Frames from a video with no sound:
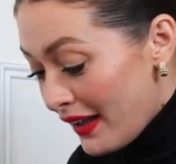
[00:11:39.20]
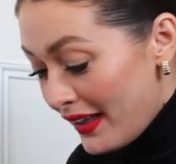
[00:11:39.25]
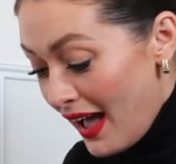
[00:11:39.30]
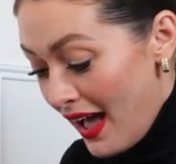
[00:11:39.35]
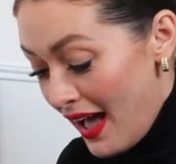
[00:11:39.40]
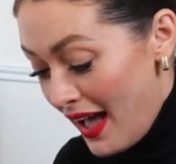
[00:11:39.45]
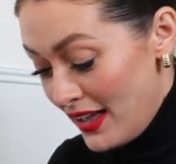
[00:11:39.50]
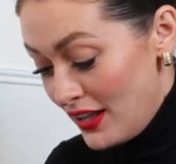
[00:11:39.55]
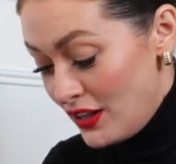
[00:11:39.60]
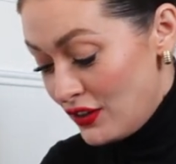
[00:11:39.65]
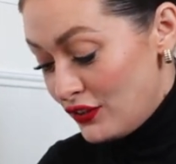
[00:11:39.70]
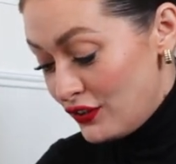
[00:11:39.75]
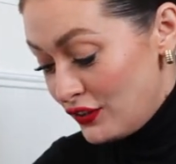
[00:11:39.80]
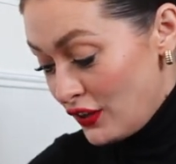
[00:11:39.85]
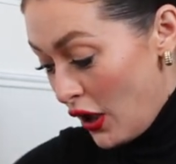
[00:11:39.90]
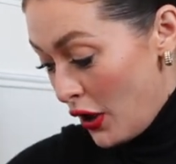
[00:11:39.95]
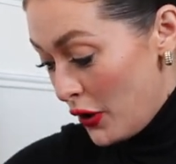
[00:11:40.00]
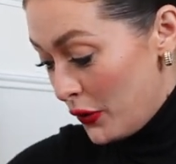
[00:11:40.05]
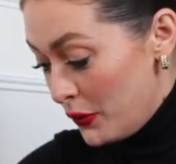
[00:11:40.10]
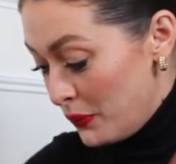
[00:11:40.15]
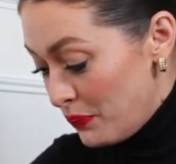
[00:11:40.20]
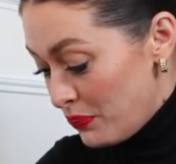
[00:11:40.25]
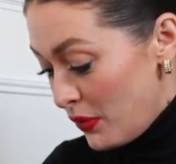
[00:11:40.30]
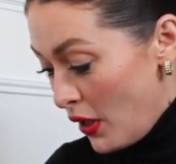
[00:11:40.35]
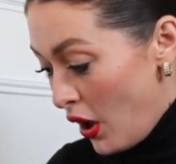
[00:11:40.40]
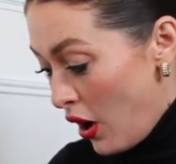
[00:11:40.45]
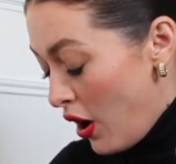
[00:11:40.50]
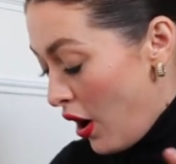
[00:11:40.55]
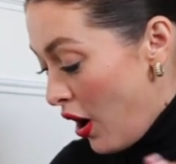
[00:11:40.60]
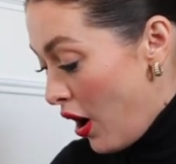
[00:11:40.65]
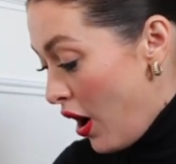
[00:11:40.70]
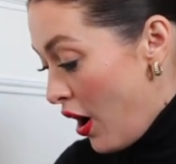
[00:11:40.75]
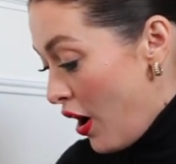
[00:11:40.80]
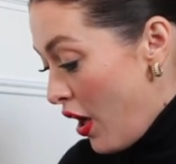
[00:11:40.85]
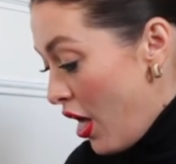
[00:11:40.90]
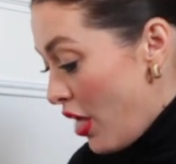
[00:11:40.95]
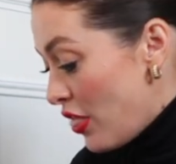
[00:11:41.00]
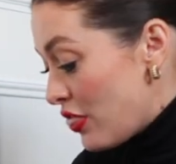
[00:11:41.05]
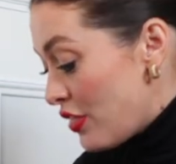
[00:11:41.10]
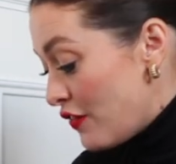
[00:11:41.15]
okay, so
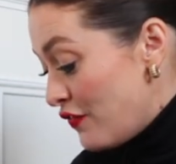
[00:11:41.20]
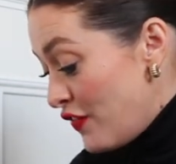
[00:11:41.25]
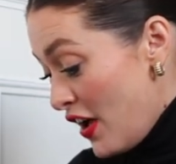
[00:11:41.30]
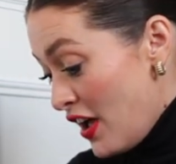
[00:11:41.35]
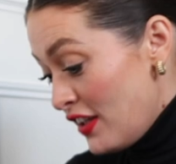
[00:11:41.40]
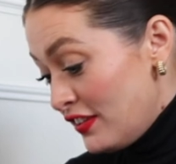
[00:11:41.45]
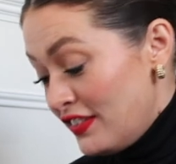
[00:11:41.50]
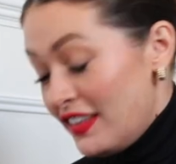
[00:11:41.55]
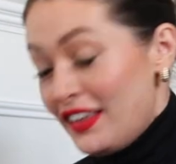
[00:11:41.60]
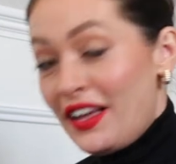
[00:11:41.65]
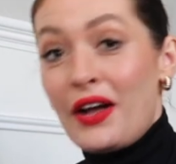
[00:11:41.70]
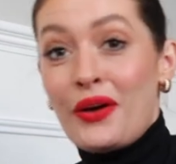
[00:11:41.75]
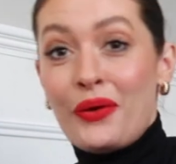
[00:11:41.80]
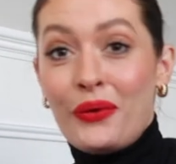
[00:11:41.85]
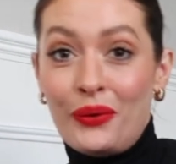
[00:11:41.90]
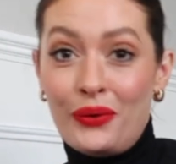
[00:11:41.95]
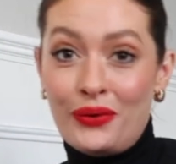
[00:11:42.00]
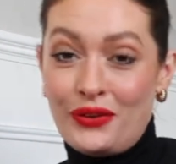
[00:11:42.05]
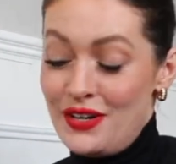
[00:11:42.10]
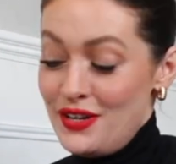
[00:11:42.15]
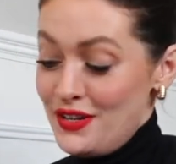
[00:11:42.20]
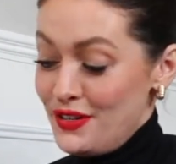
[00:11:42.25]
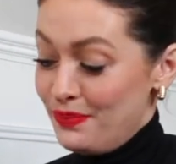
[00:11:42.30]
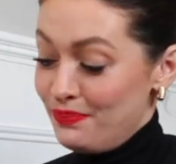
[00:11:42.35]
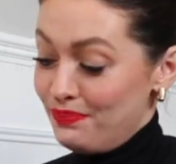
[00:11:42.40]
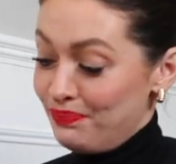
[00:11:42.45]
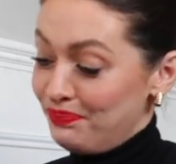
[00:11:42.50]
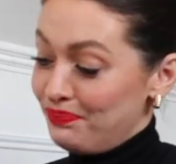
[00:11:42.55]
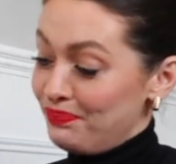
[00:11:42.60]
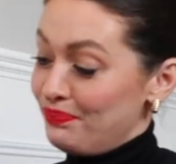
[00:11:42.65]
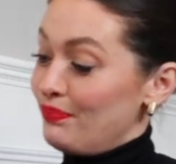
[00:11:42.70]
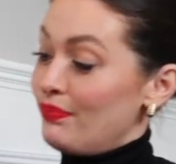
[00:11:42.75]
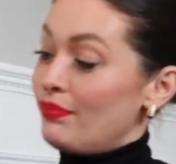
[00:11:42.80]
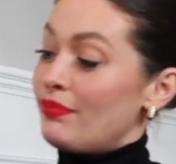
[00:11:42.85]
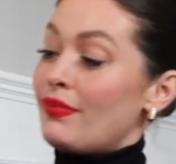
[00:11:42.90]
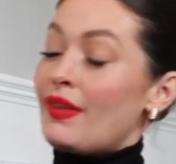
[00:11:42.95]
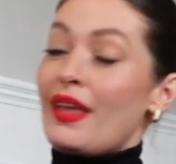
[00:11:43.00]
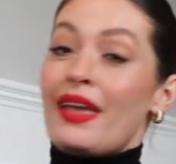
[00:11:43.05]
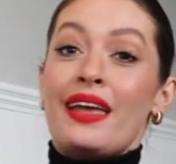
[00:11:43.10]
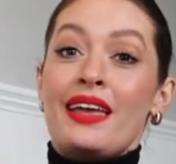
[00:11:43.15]
the first thing I ordered
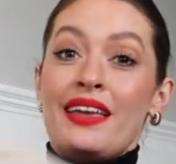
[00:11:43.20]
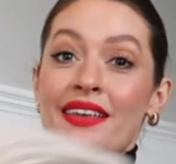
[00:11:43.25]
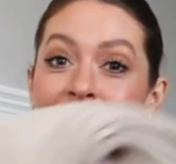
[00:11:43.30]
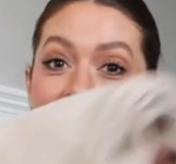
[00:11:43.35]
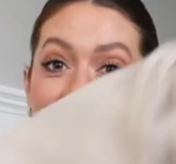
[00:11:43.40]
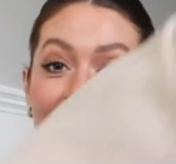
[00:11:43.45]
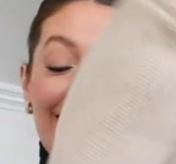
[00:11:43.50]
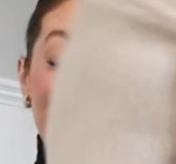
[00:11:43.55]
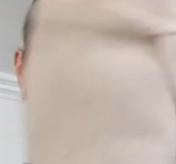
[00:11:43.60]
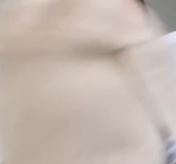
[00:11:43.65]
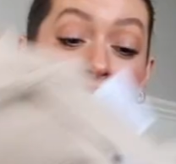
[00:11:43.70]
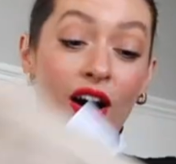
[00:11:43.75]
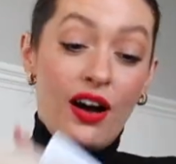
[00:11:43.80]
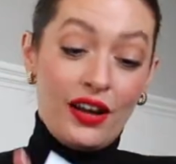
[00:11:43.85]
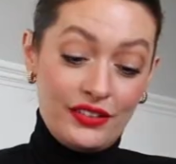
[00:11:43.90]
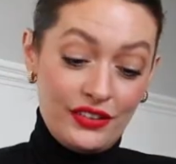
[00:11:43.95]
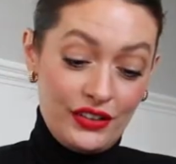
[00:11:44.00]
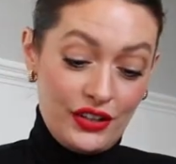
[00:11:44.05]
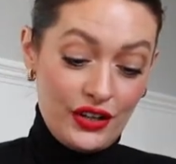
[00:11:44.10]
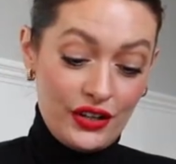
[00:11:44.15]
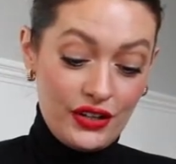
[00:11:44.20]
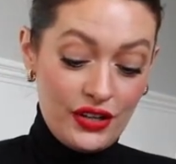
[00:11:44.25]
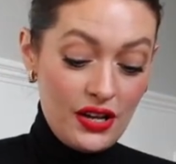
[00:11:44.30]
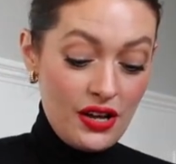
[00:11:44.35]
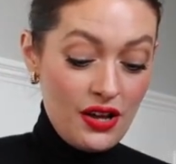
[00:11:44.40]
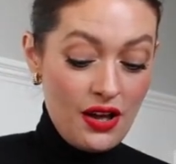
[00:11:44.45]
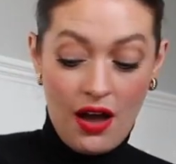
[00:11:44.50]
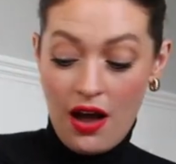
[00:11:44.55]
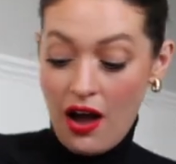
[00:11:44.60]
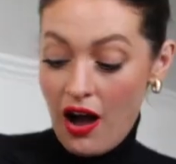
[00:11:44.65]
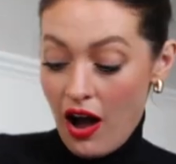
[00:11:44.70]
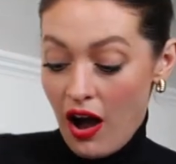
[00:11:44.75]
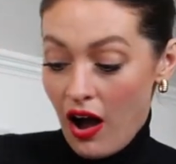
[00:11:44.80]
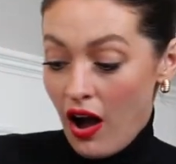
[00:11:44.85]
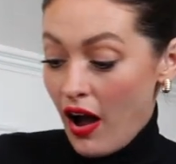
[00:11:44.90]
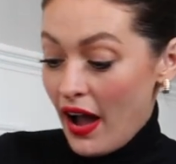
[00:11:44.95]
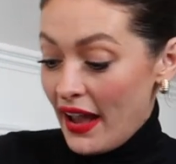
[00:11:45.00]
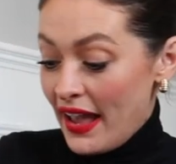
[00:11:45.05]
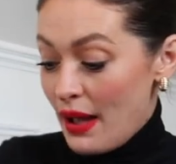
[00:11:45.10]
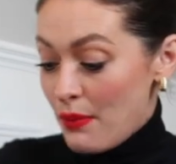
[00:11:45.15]
is a cardigan.
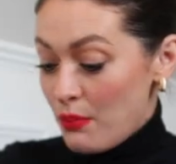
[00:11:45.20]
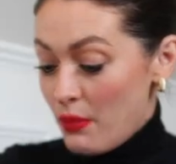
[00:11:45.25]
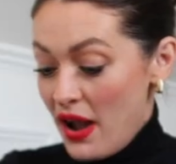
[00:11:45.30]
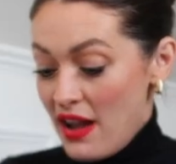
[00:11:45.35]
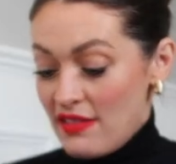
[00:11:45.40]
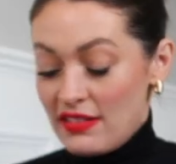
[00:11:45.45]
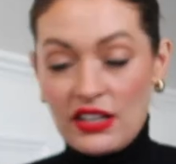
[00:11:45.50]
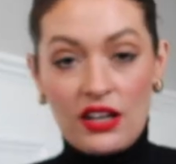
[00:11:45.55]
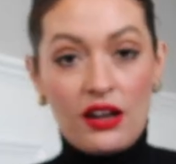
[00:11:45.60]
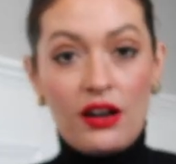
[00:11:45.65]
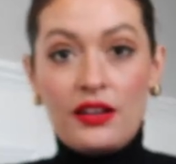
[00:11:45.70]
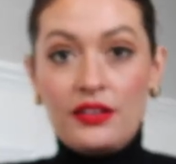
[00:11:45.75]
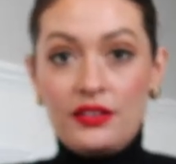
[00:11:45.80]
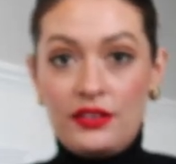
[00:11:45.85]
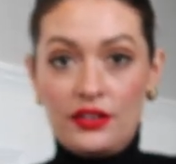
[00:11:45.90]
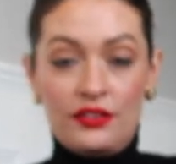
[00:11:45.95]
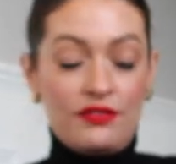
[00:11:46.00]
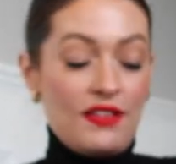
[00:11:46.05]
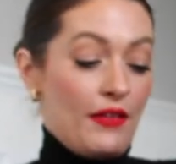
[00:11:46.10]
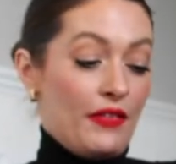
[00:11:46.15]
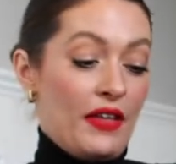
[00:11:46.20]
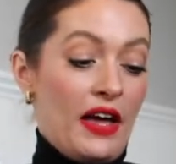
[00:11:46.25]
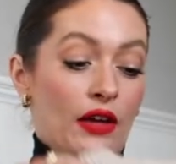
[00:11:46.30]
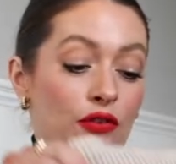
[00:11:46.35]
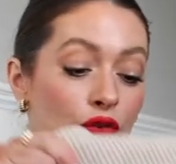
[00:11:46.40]
I am wearing cardigans around the